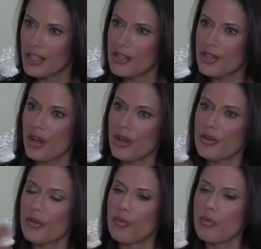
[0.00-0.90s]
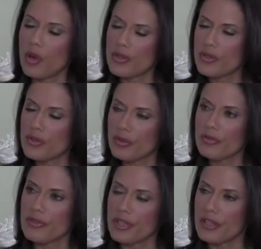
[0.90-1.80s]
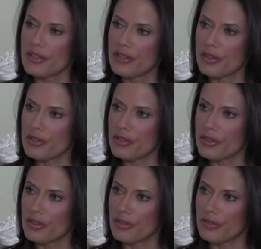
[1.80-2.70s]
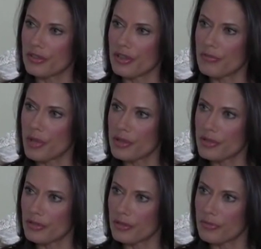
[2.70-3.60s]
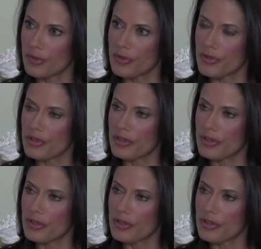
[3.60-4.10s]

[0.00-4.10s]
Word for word: So, what sort of things constitute emotional abuse?